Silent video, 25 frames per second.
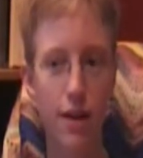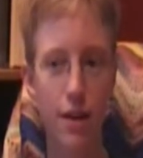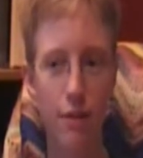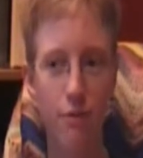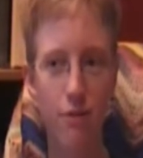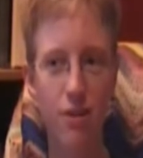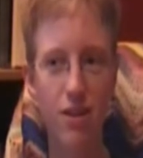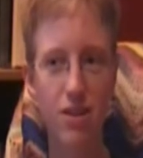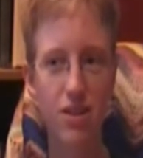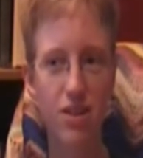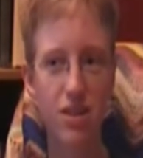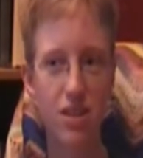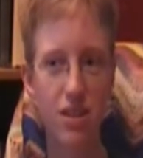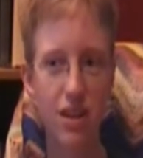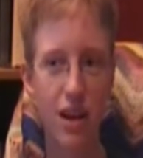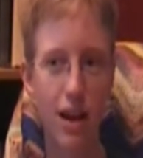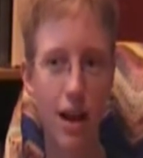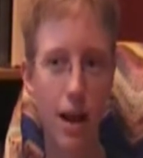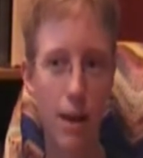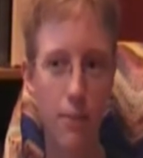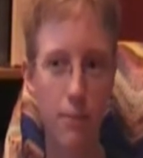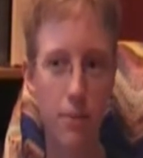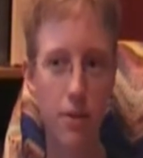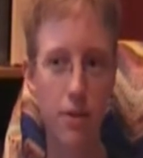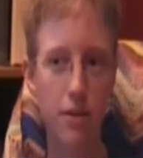which
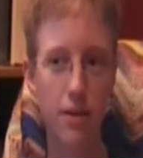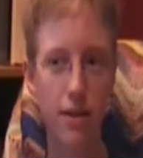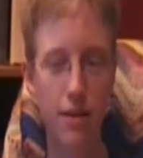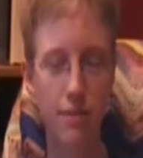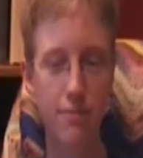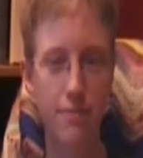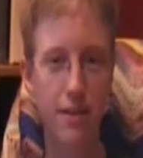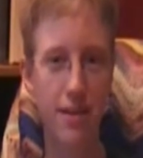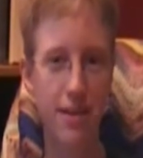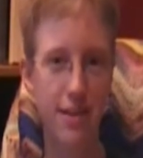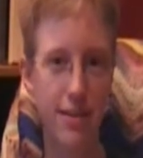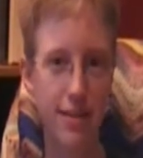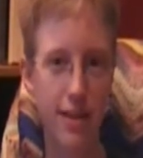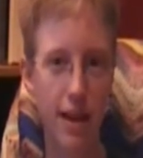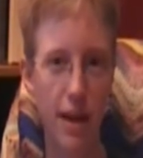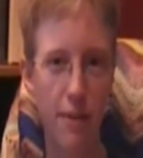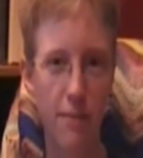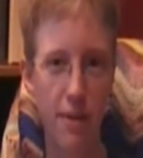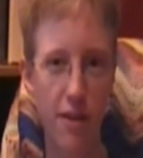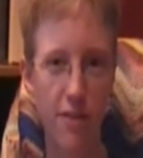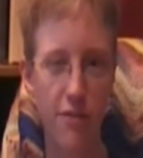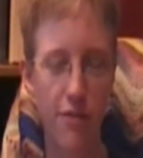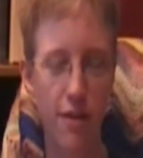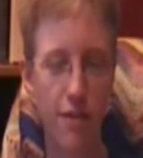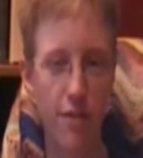I'm gonna admit is not
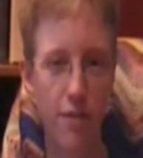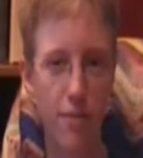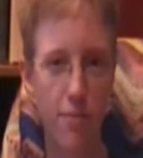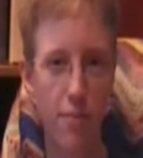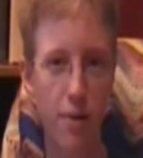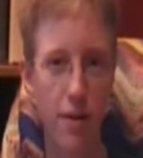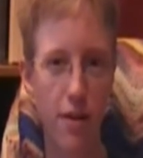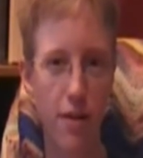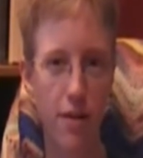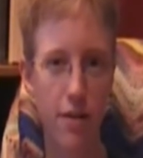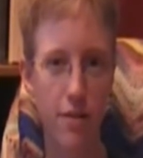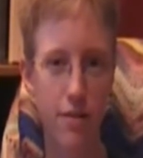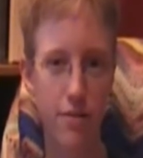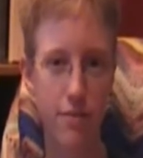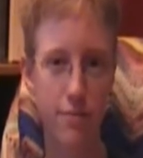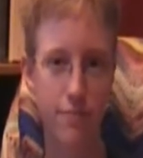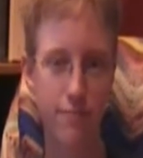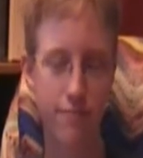my favorite part.